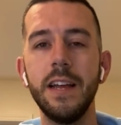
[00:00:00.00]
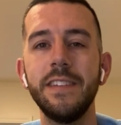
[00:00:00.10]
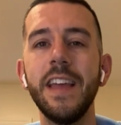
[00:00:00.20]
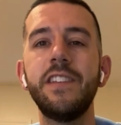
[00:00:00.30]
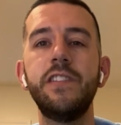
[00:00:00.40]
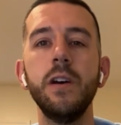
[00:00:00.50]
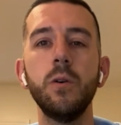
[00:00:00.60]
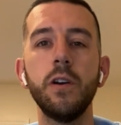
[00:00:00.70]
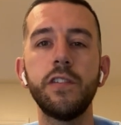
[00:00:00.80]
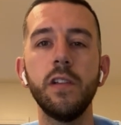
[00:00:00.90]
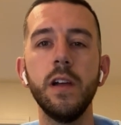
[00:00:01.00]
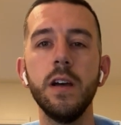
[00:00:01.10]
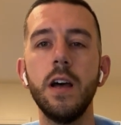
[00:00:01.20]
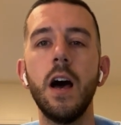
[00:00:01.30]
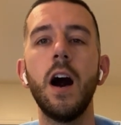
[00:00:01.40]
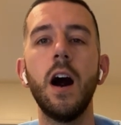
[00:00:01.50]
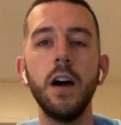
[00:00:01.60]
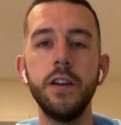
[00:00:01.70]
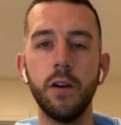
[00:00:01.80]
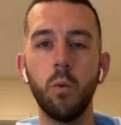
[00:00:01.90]
Take Gio Urshela
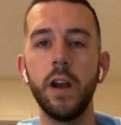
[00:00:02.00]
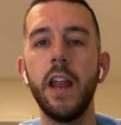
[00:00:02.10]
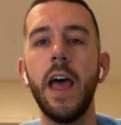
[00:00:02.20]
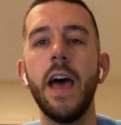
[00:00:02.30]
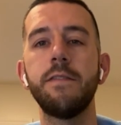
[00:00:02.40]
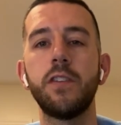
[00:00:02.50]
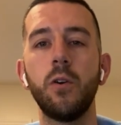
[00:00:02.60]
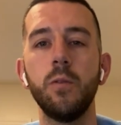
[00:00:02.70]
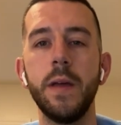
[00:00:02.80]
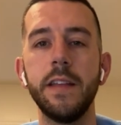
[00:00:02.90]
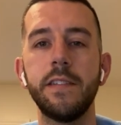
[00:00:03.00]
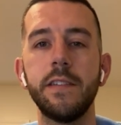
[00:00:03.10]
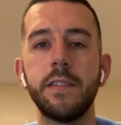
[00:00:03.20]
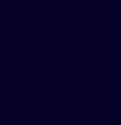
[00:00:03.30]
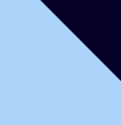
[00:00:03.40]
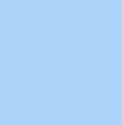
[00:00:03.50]
under one and a half total bases.